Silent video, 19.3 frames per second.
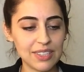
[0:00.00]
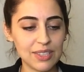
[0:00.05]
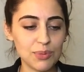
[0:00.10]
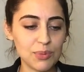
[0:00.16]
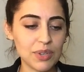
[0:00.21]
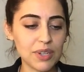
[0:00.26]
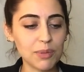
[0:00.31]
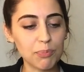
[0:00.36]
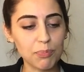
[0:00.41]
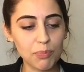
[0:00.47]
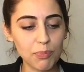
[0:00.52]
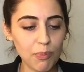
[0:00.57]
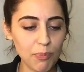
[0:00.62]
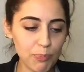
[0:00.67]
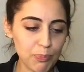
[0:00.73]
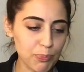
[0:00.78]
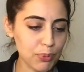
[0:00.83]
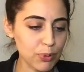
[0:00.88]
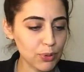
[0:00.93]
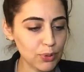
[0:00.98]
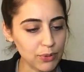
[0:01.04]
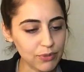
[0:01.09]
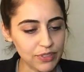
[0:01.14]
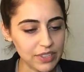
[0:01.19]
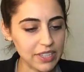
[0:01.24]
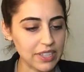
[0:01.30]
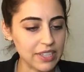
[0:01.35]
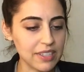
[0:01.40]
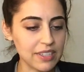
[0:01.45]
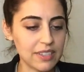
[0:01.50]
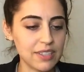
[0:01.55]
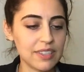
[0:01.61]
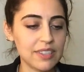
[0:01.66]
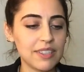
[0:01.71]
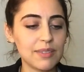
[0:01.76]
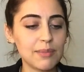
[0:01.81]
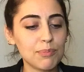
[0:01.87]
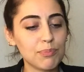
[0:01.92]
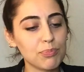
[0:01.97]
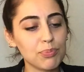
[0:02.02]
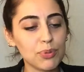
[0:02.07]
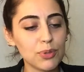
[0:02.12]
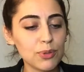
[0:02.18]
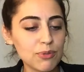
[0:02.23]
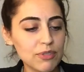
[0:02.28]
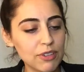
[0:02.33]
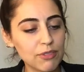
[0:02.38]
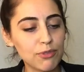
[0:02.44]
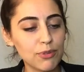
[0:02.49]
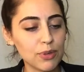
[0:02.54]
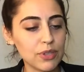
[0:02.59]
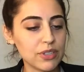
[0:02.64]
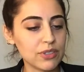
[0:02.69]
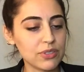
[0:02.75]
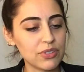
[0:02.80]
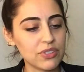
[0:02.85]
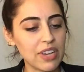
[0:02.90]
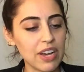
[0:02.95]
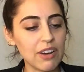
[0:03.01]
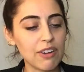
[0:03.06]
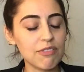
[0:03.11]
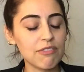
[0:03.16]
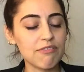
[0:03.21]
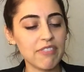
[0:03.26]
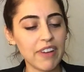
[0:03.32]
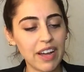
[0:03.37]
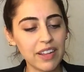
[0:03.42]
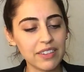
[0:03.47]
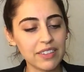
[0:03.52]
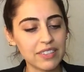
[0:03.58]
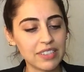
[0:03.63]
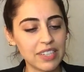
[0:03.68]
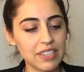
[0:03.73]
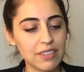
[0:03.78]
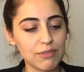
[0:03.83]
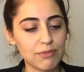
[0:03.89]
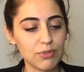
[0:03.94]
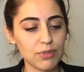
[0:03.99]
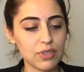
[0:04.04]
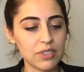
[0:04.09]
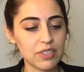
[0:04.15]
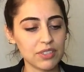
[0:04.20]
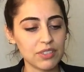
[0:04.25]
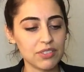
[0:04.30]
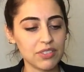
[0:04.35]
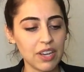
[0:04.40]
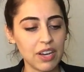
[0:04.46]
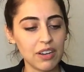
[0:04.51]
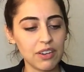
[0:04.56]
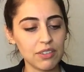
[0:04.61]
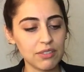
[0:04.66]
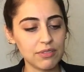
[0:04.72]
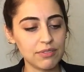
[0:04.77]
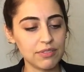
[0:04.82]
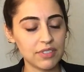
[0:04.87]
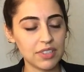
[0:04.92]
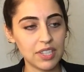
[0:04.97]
You want to prove it prove it for yourself validate it for yourself